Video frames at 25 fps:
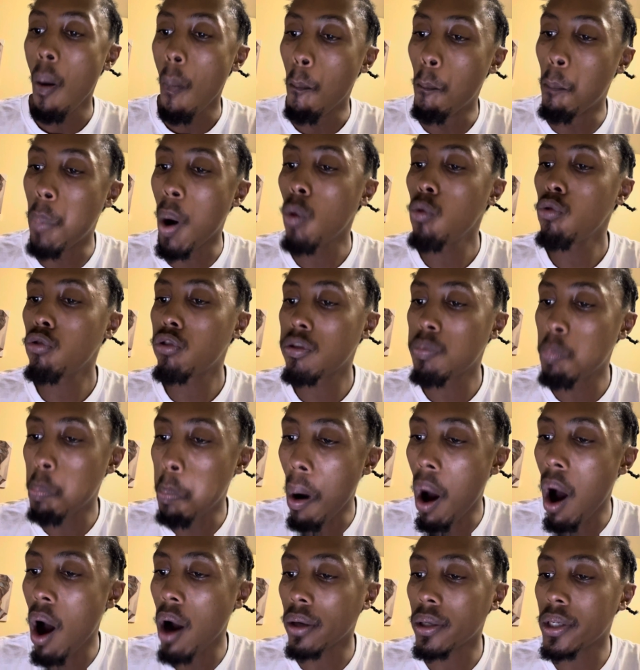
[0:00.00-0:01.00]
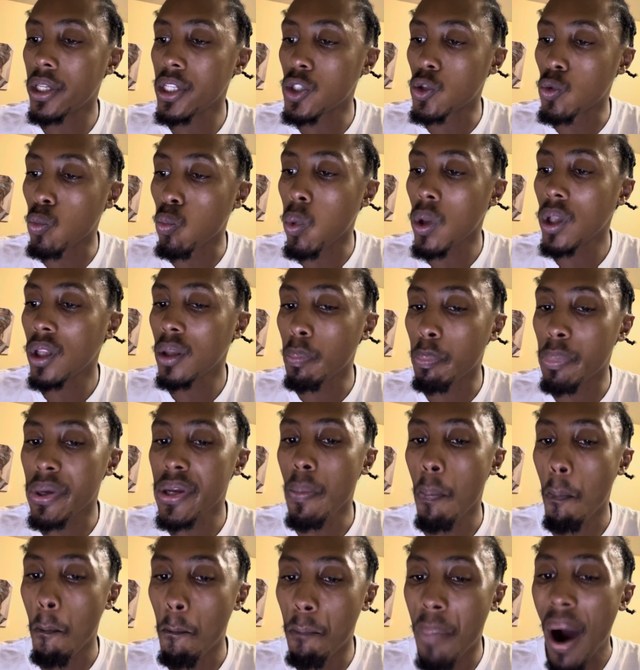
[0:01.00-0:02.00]
both parties will be
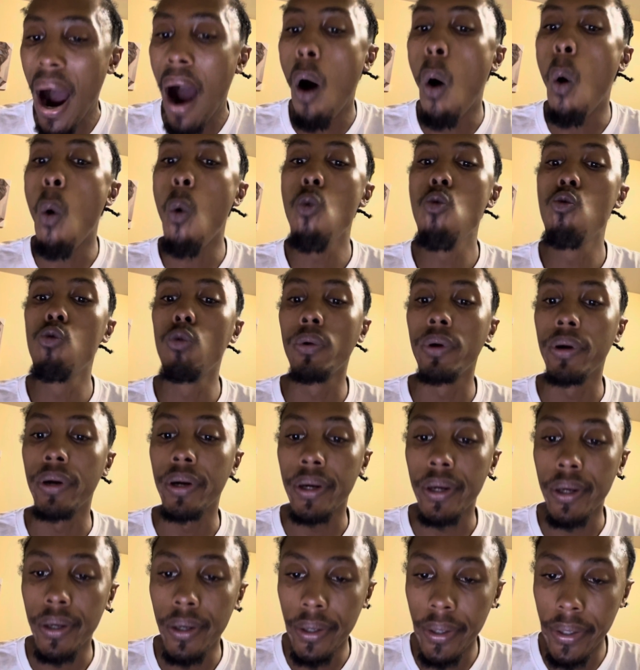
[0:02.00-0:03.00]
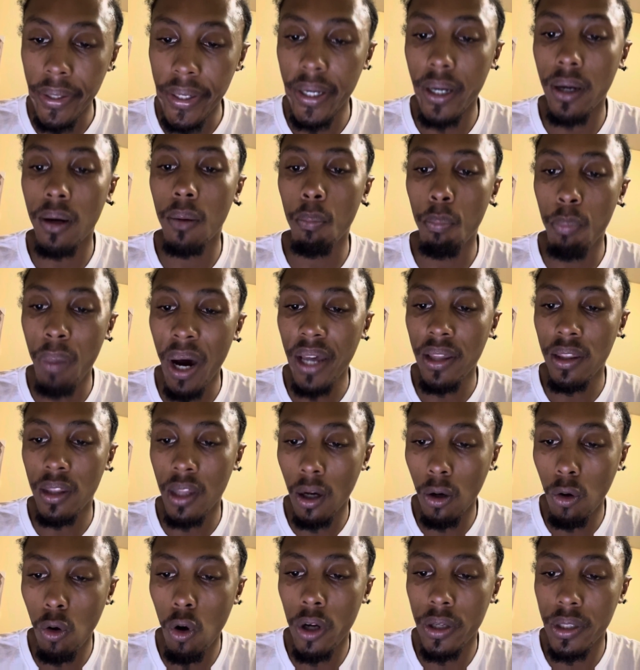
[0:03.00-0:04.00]
bound by
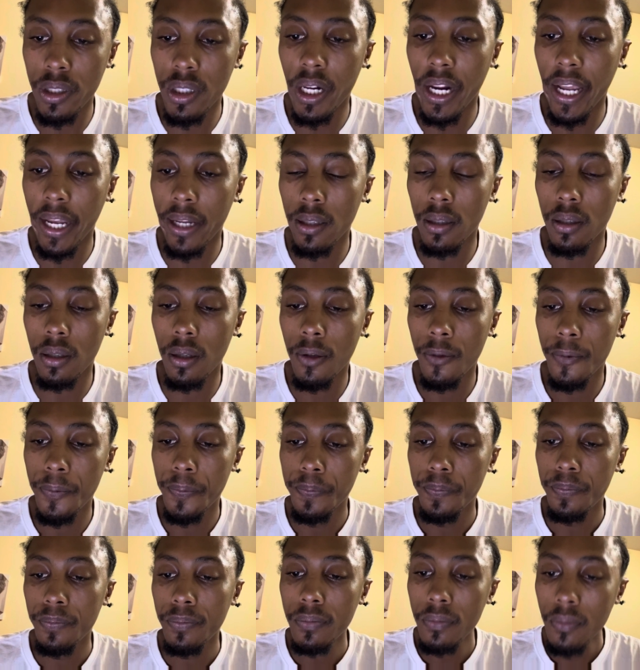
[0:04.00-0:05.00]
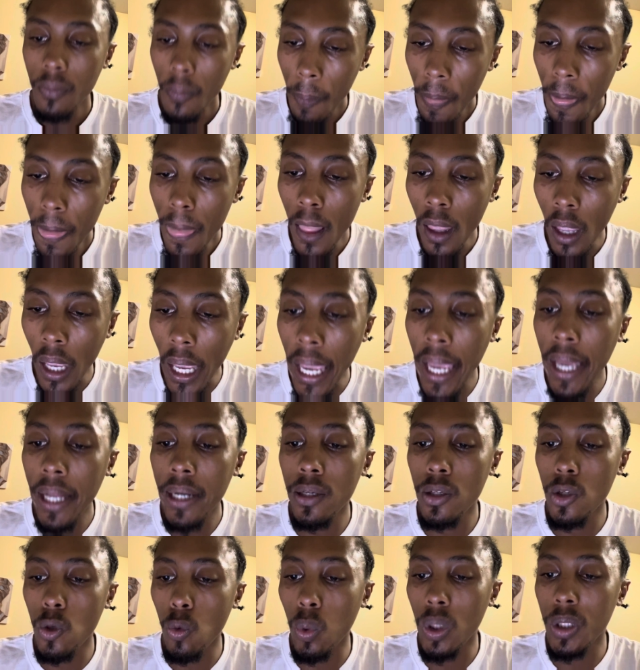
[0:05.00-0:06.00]
the contract
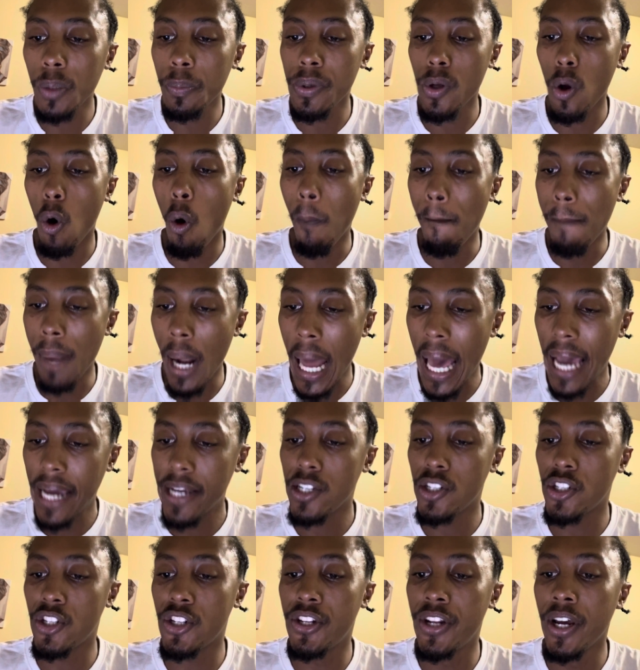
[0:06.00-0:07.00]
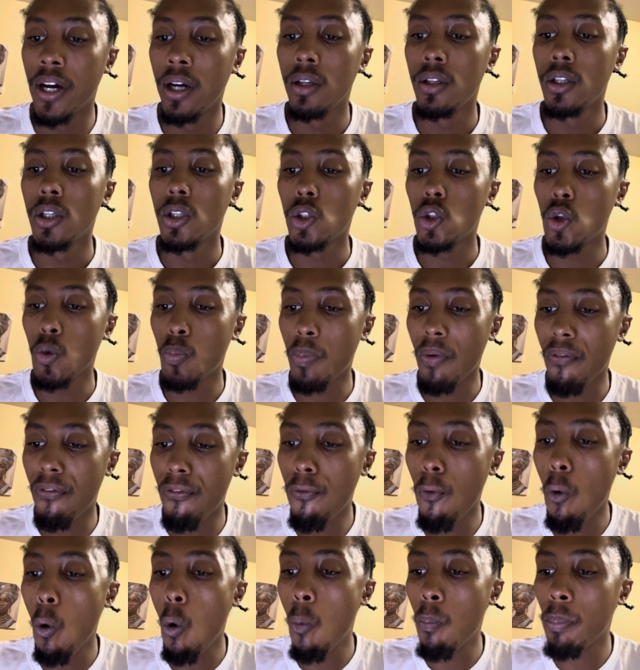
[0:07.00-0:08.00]
and will be obliged to
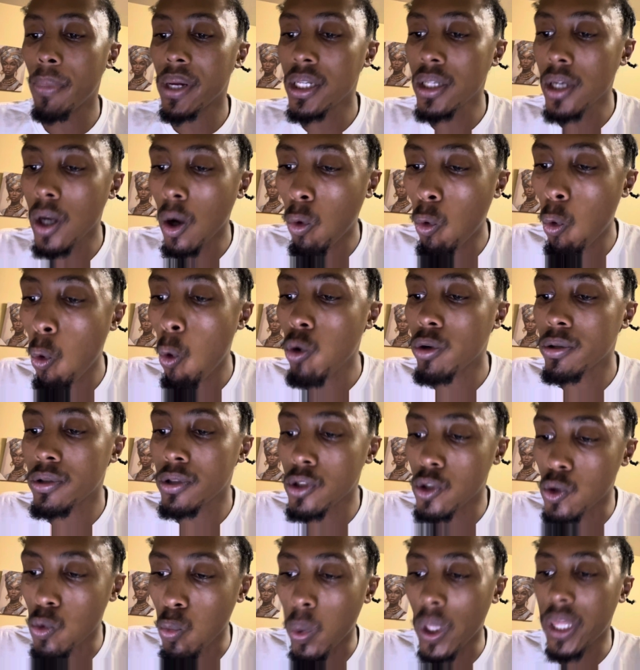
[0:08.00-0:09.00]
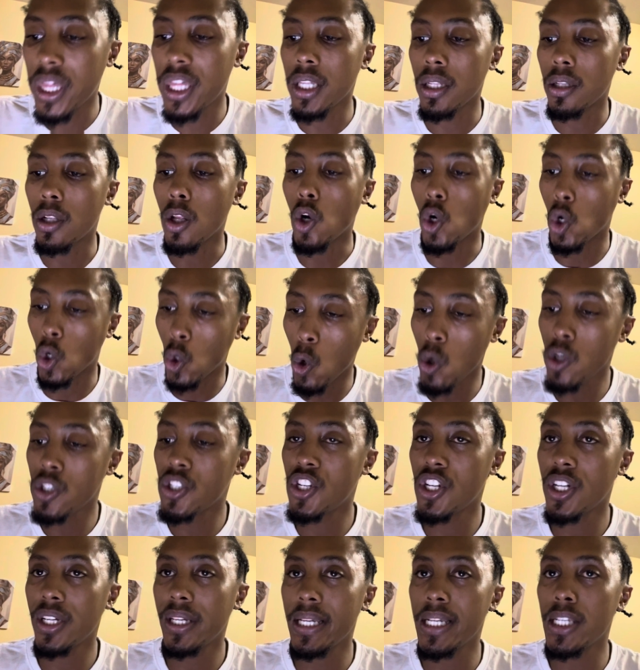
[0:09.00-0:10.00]
perform in accordance with it.
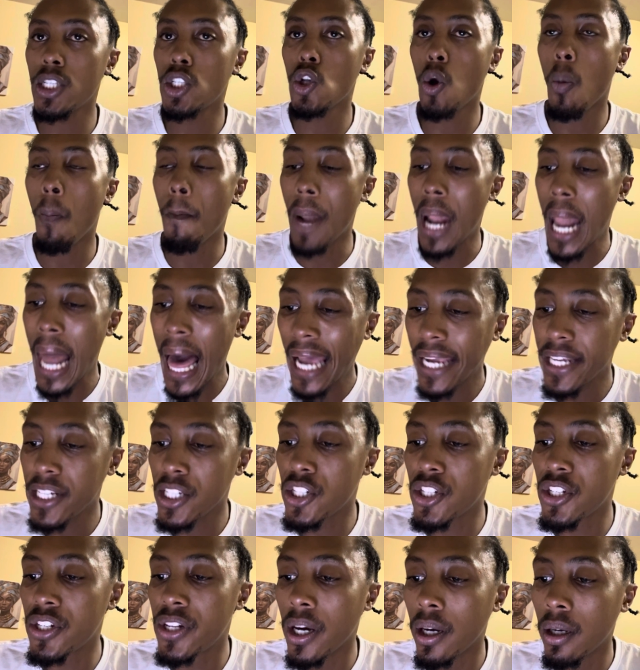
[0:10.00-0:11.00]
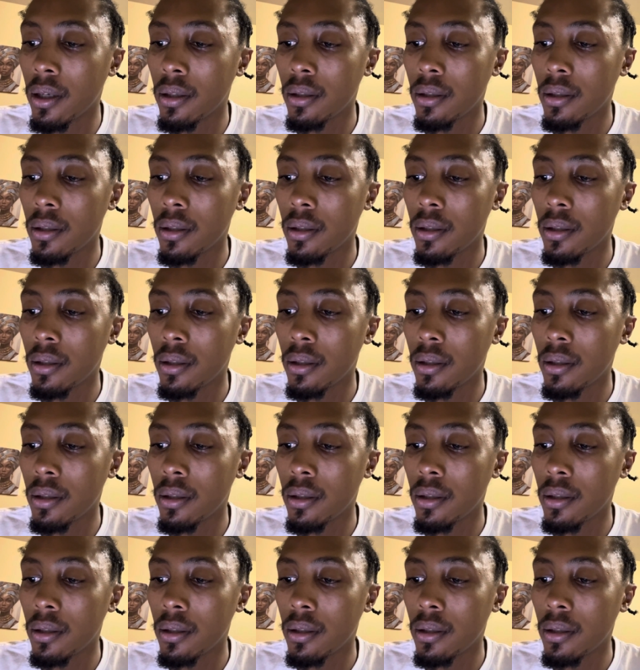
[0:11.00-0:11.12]
Roger is obliged